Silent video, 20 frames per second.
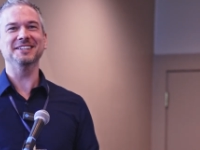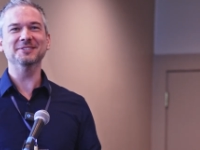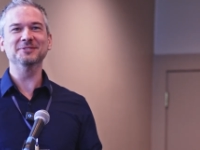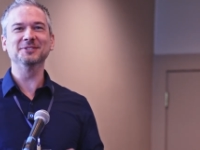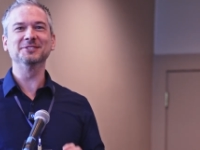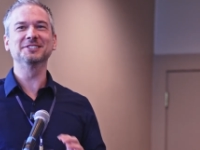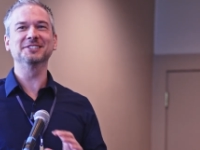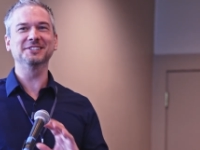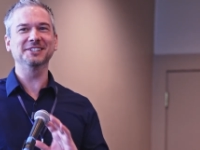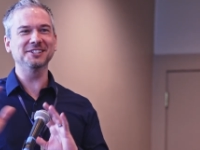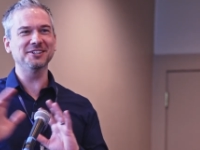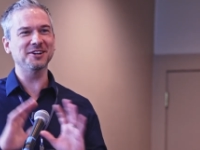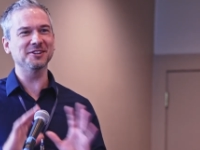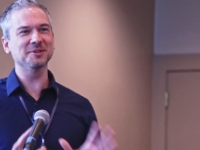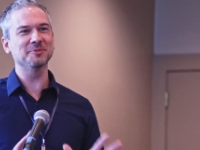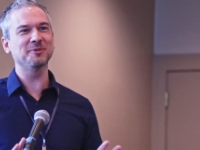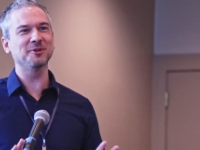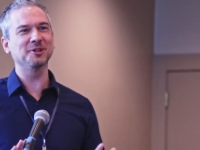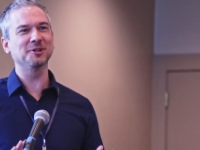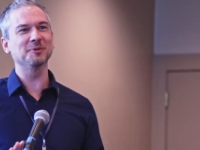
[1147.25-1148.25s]
it will delete all
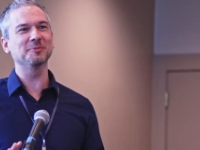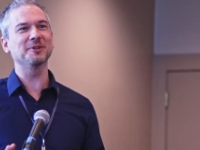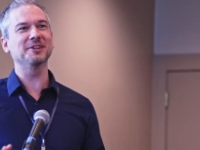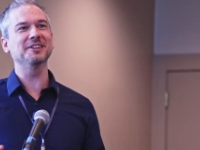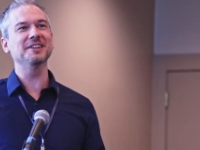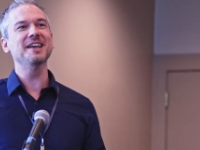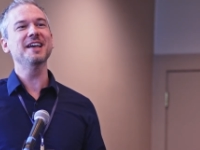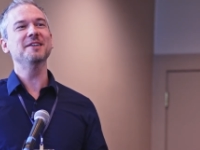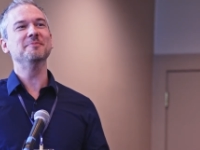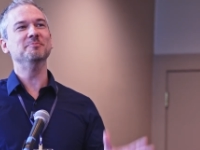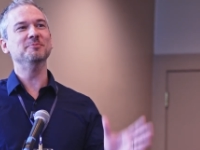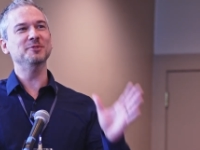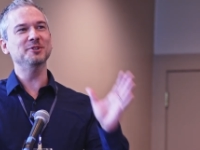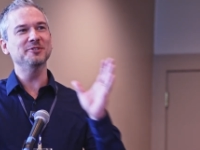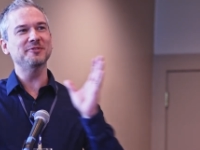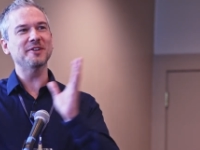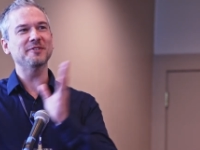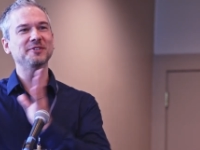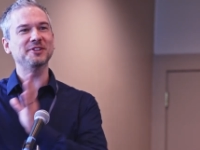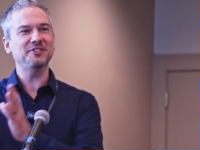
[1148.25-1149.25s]
the boilerplate,
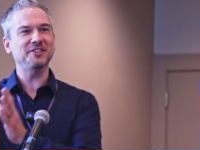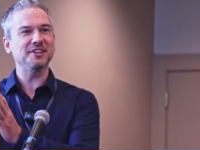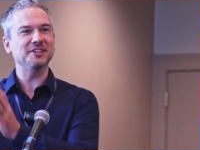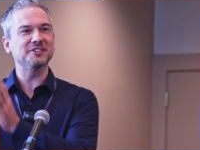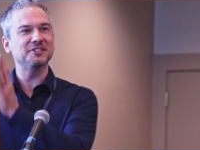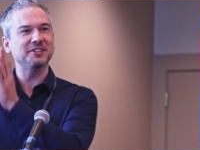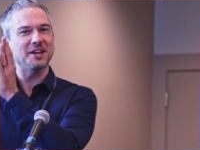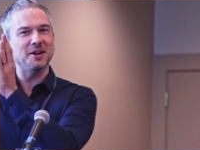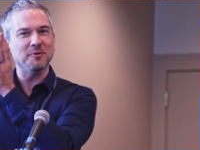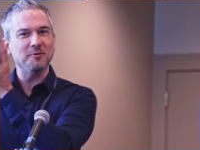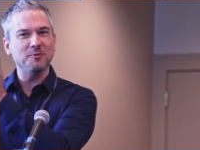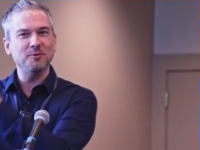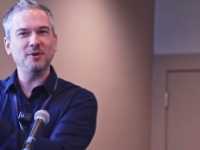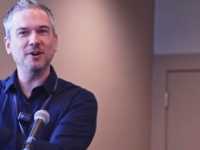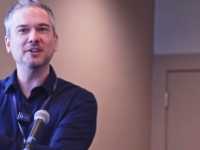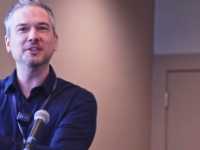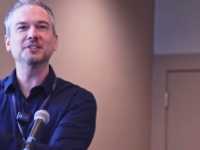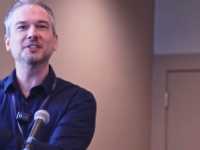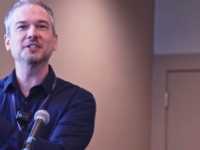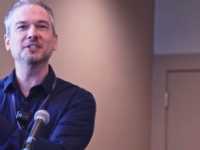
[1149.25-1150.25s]
move everything into that
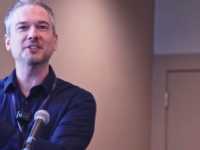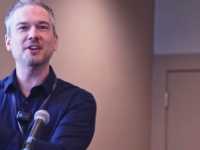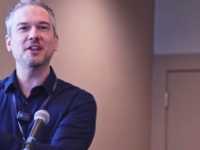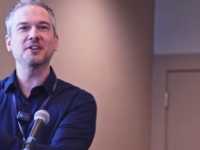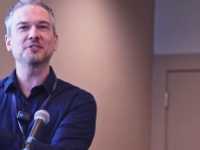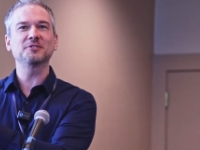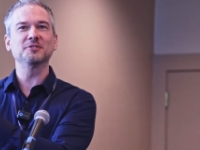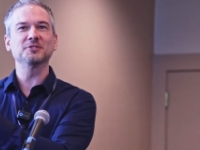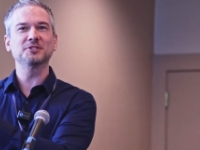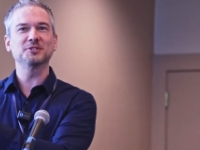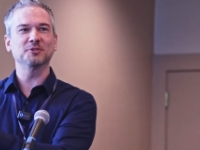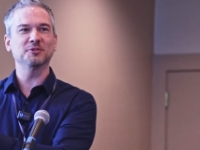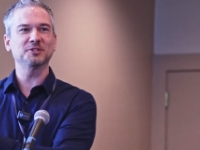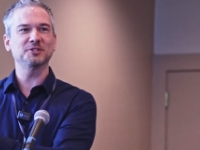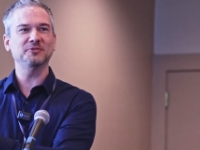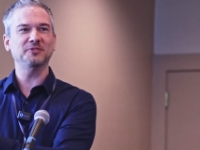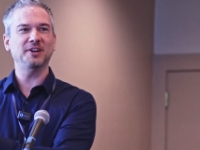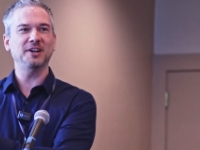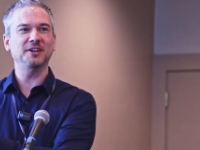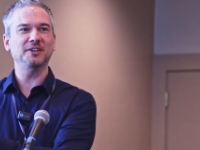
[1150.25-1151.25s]
one canonical source
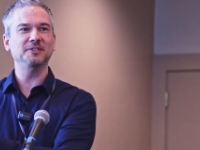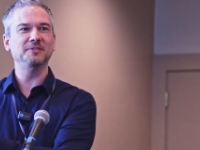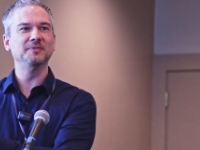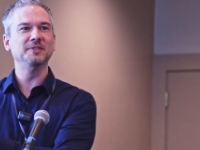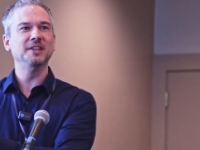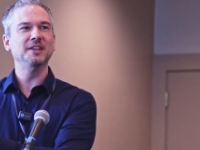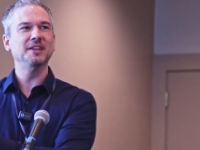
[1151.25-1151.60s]
file,